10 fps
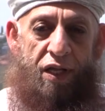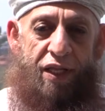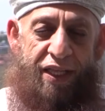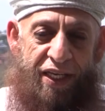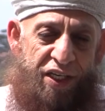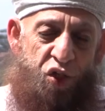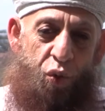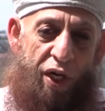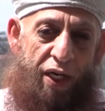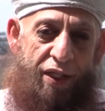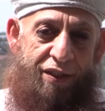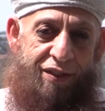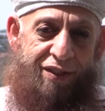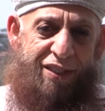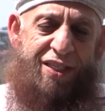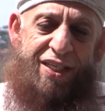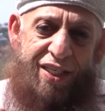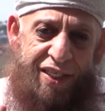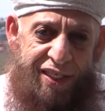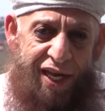These were
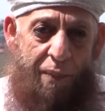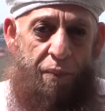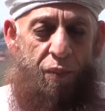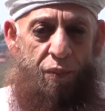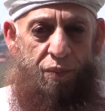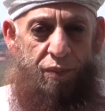some